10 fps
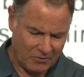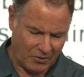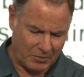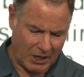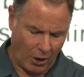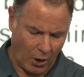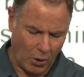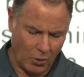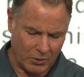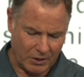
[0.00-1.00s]
For
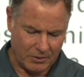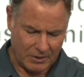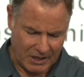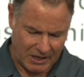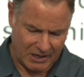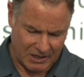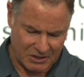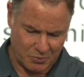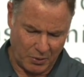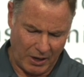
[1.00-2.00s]
behold, he
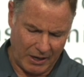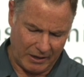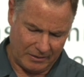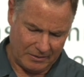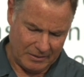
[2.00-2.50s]
is praying.